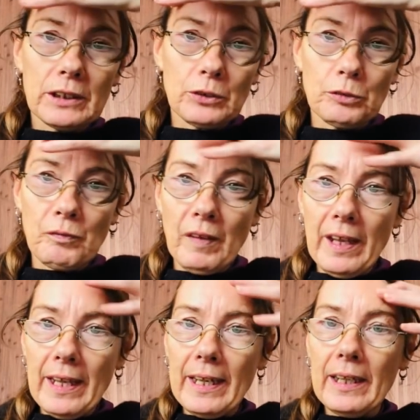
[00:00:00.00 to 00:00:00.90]
sort of the
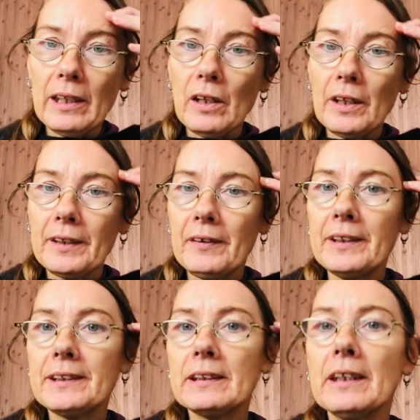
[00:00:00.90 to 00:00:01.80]
hairline,
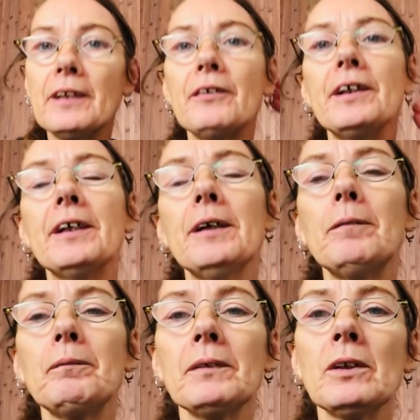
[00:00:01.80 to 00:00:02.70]
this area,
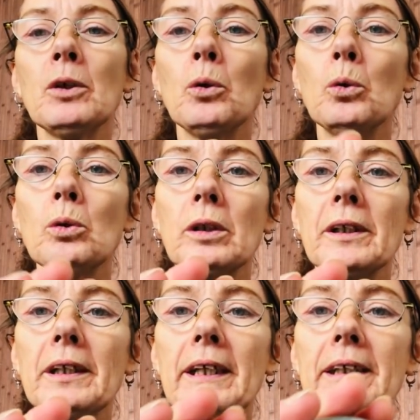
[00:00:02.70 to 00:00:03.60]
all
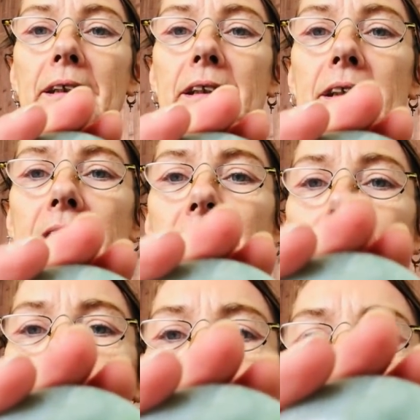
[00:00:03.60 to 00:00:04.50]
connected,
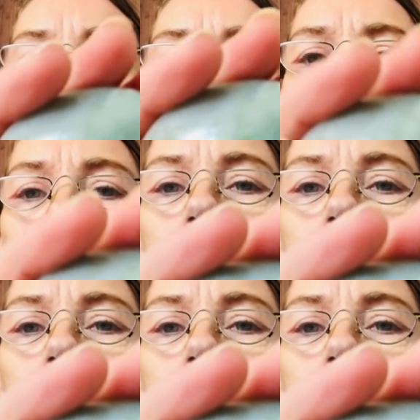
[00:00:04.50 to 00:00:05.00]
okay.